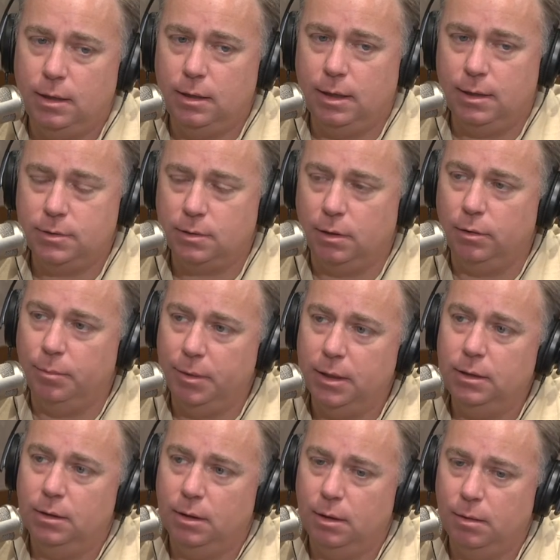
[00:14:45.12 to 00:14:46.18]
it does a little
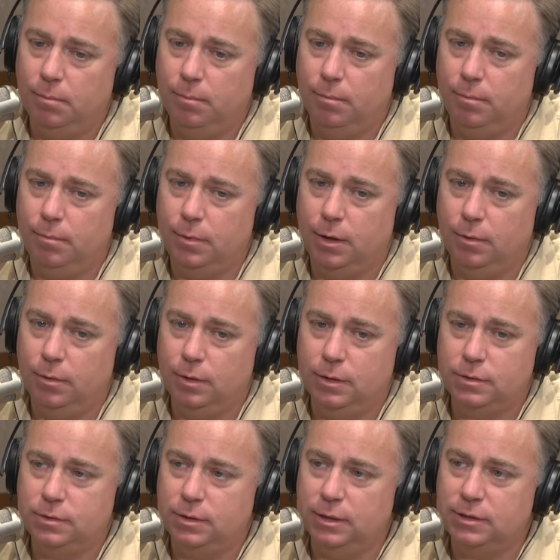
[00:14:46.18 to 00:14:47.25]
bit. Um, you know,
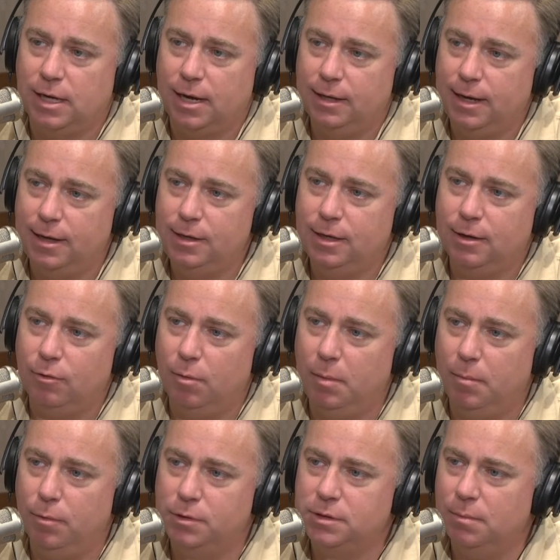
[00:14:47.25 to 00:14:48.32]
it's, it's odd how you can
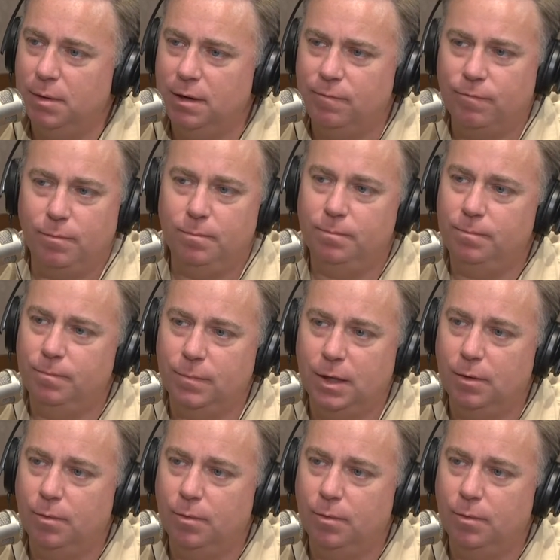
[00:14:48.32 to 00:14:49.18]
remember somebody from, you